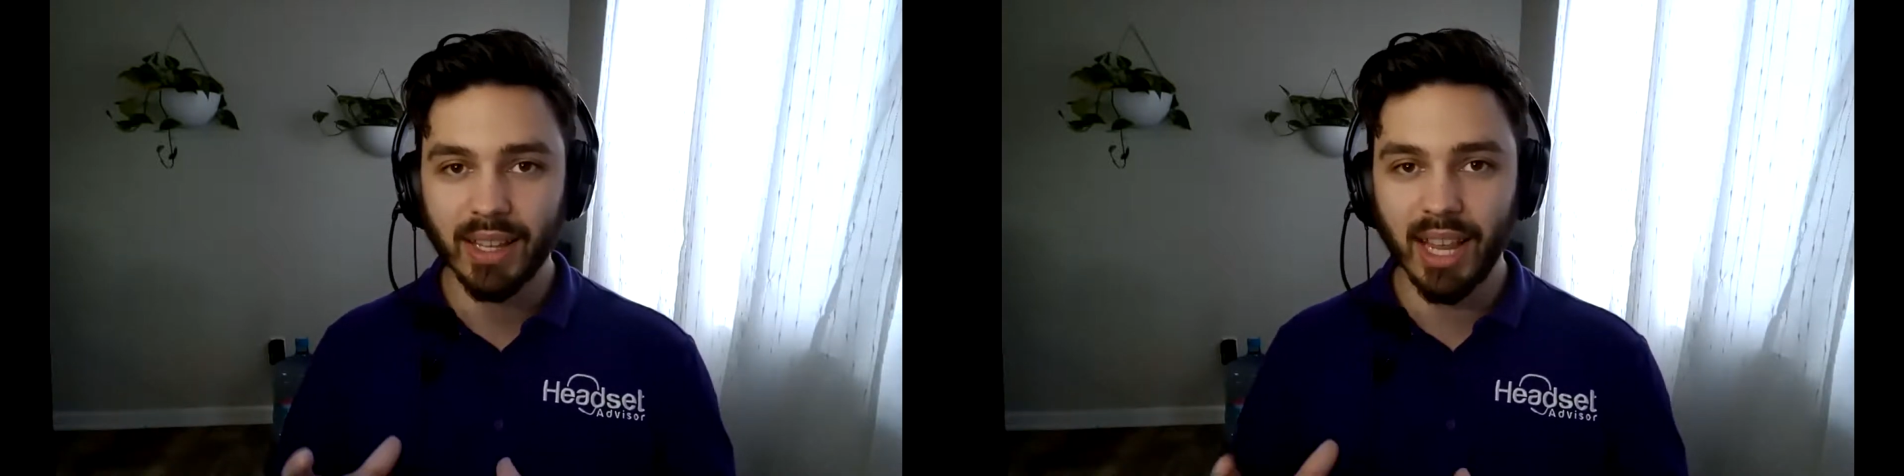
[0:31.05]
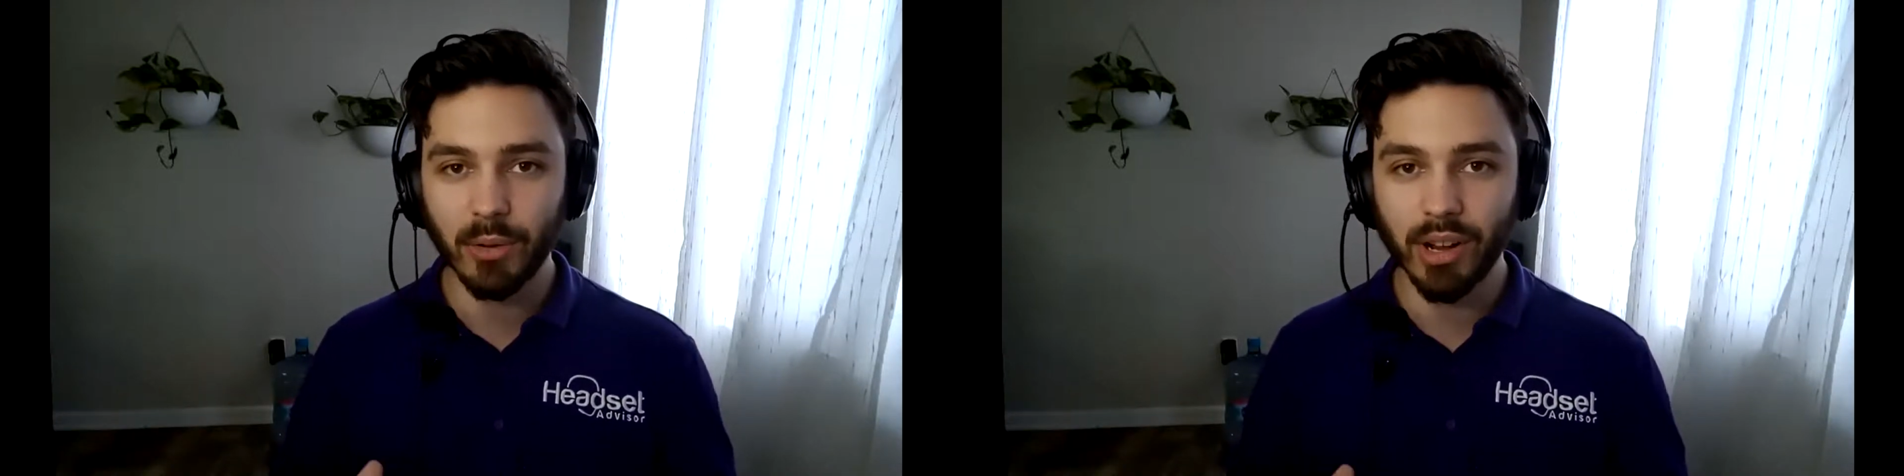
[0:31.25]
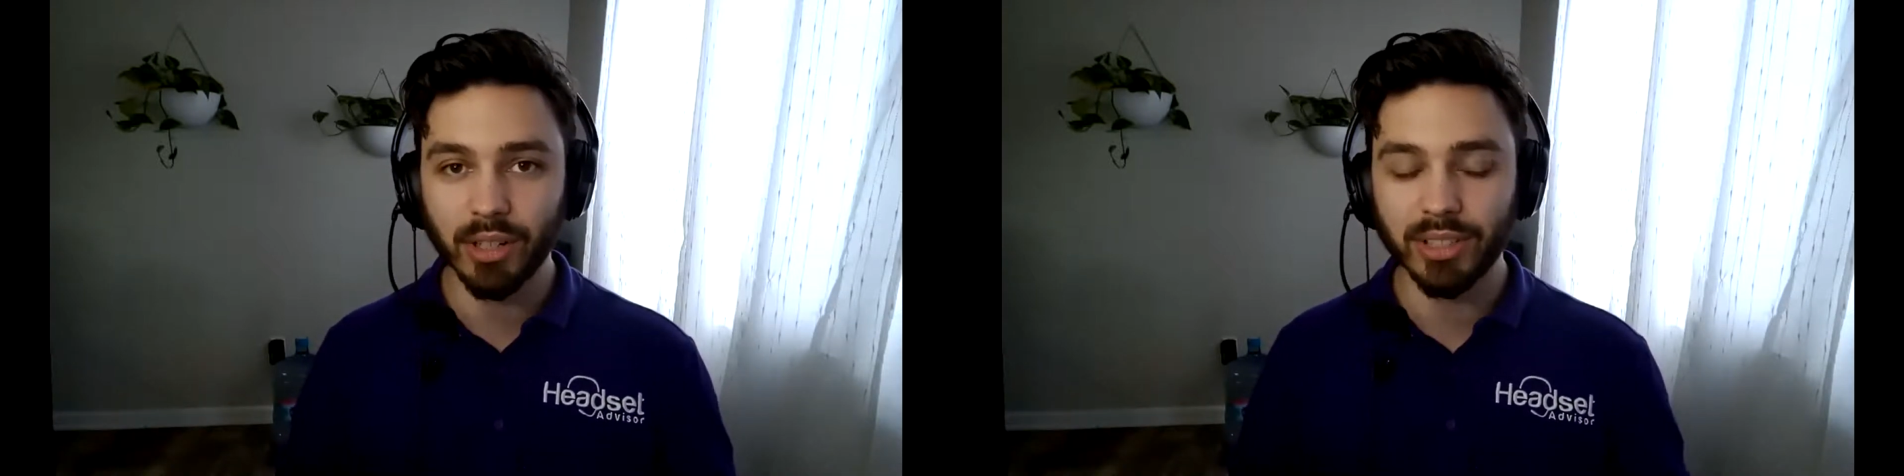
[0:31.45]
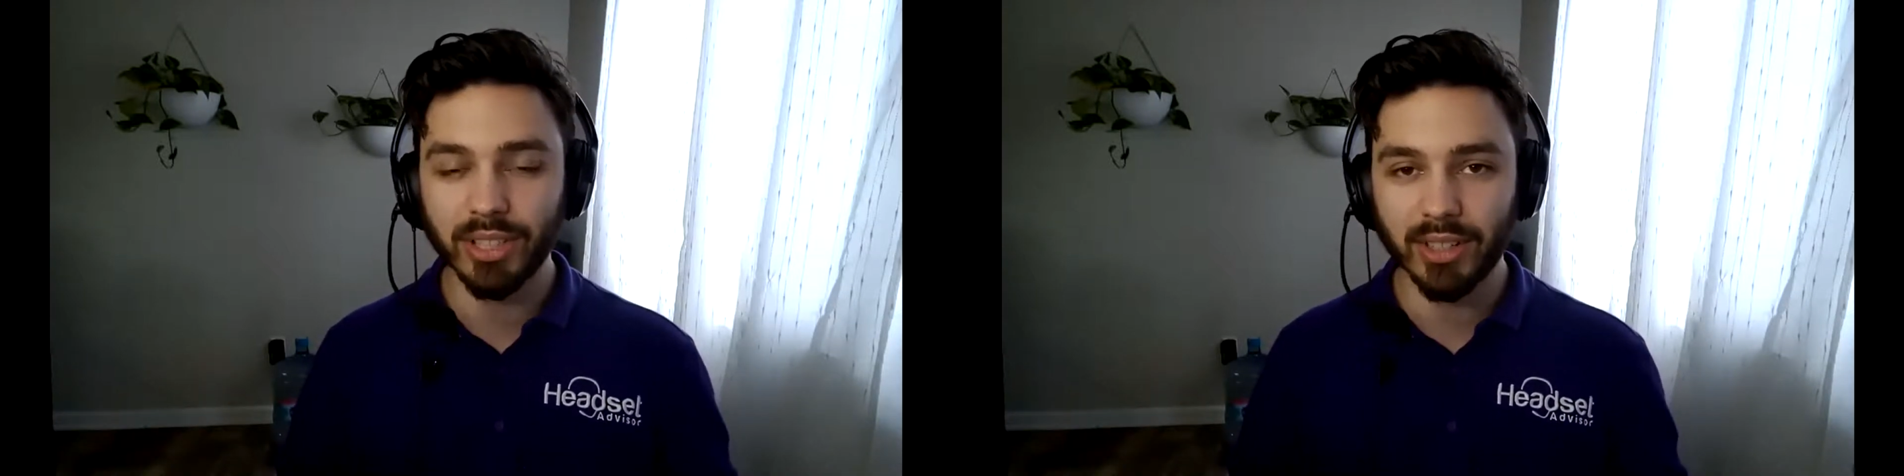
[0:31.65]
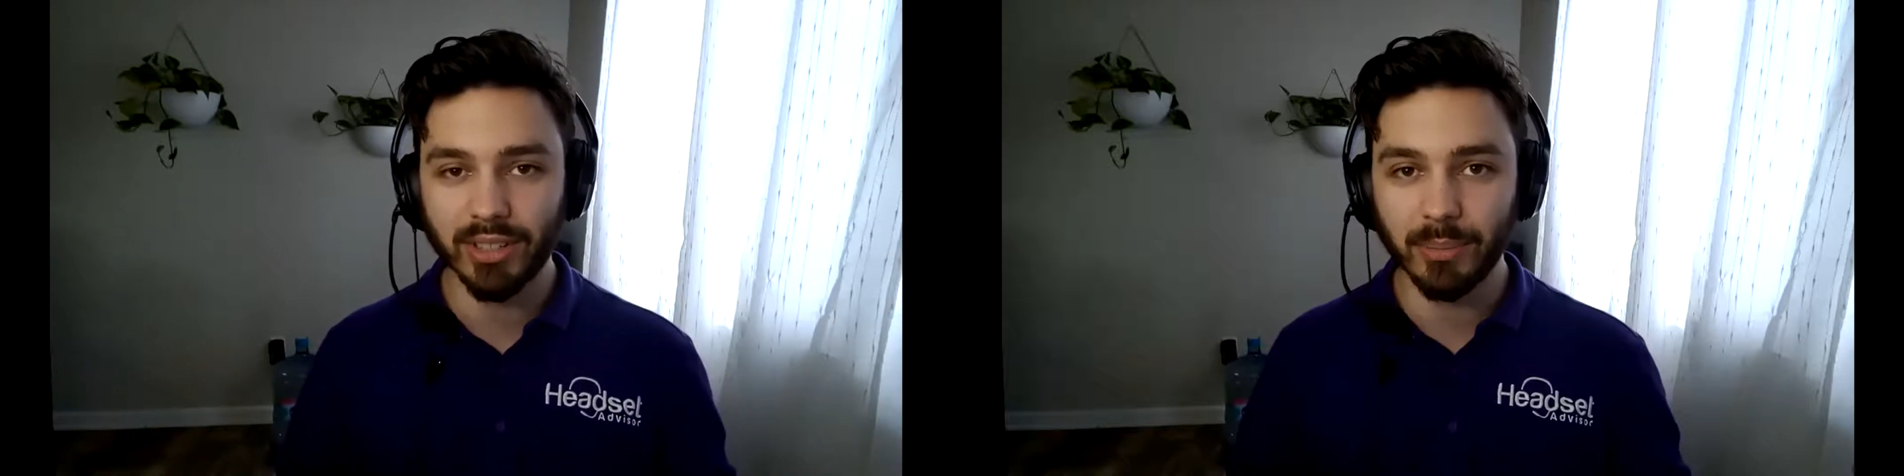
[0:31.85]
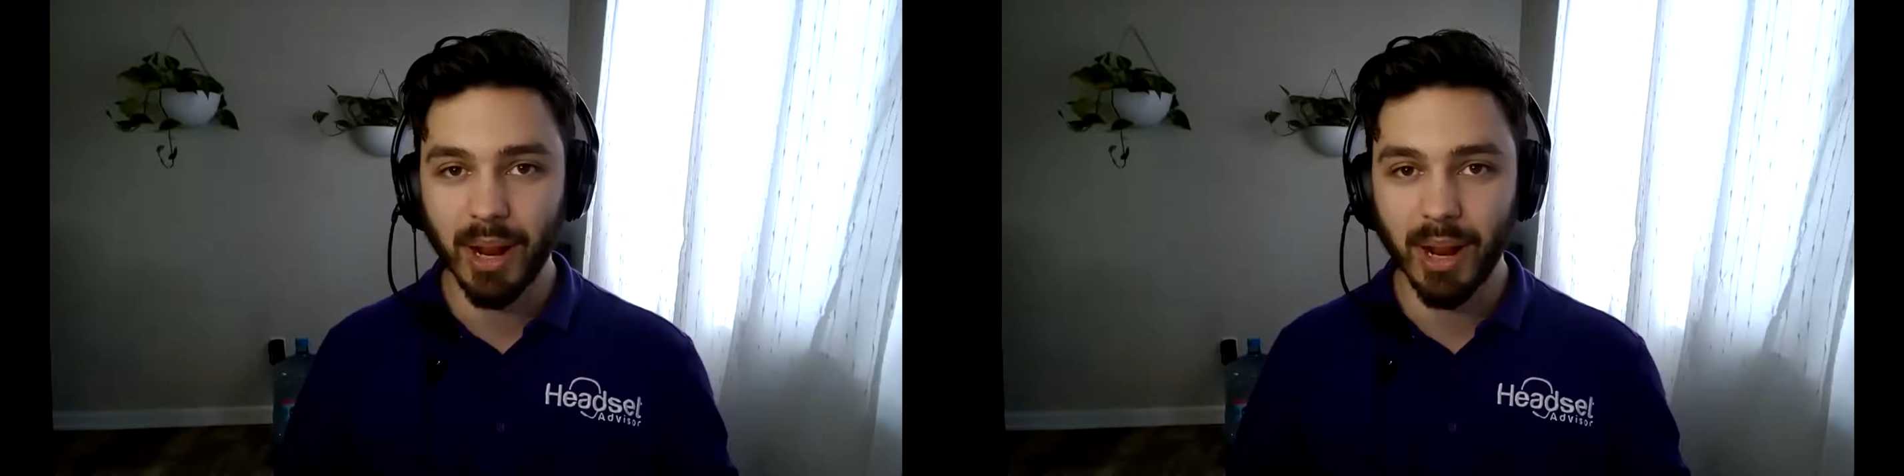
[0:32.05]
They want to adjust their